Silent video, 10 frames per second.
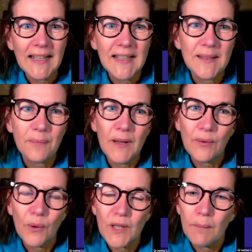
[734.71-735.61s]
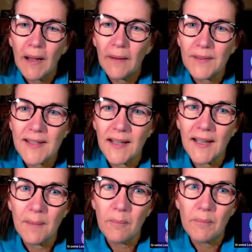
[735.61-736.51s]
And we thought about
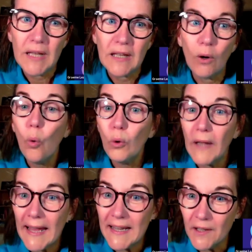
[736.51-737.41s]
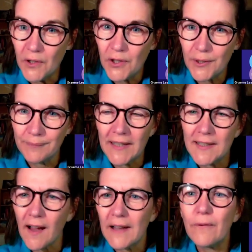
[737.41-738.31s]
um, being all age,
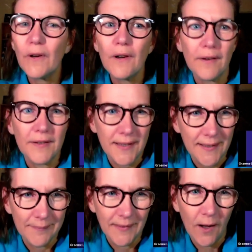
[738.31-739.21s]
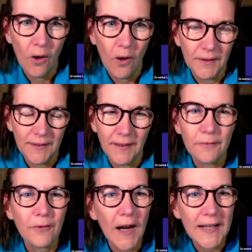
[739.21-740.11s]
diverse on
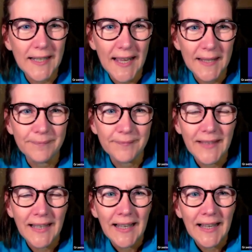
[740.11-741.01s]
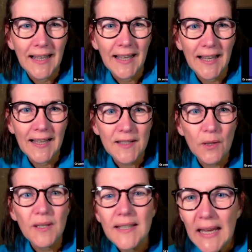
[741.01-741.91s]
Friday. And
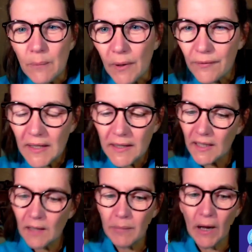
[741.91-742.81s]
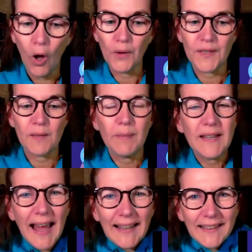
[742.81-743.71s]
so today we're thinking about
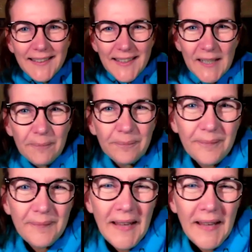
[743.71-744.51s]
hospitality.